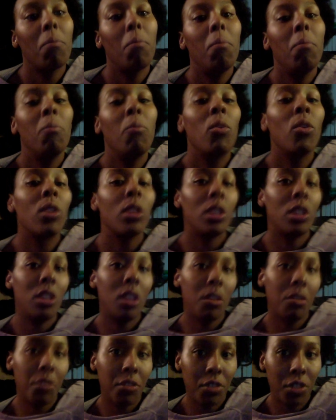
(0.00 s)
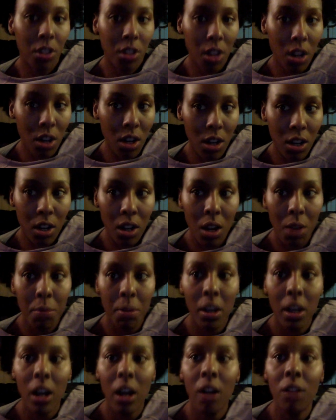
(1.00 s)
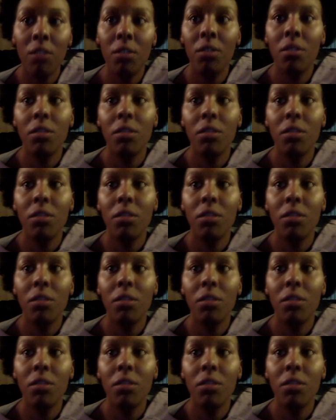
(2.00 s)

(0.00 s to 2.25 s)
more stuff started coming out.